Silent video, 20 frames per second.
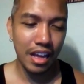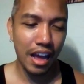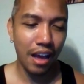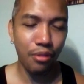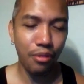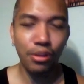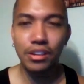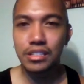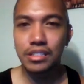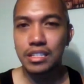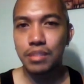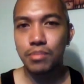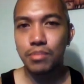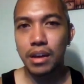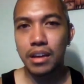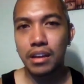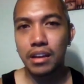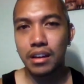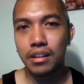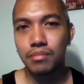I want to send
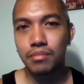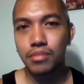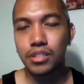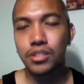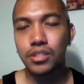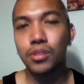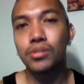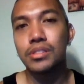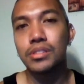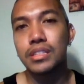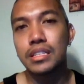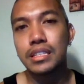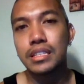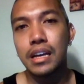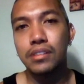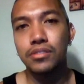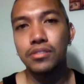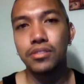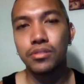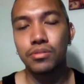my condolences
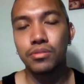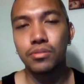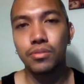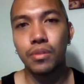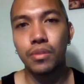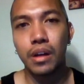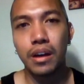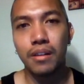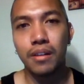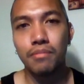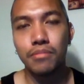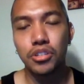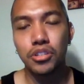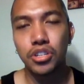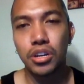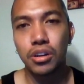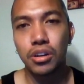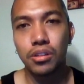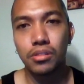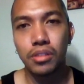out to
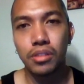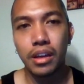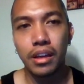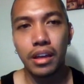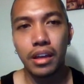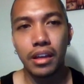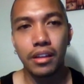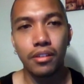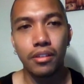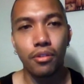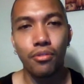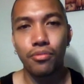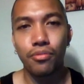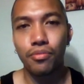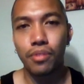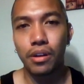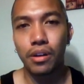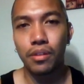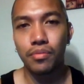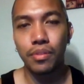Michelle and her
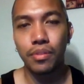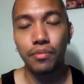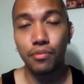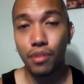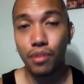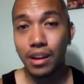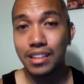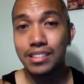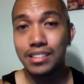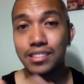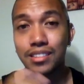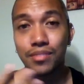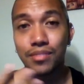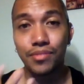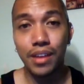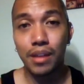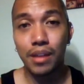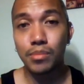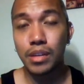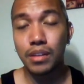the friends and
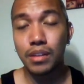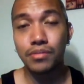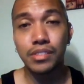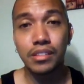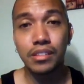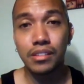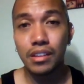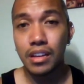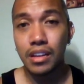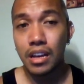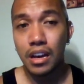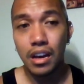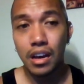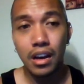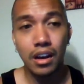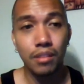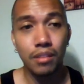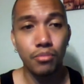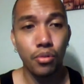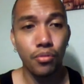family
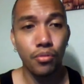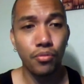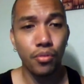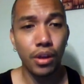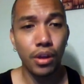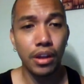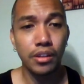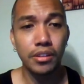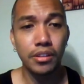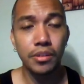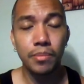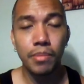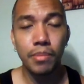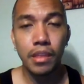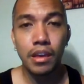of her friend.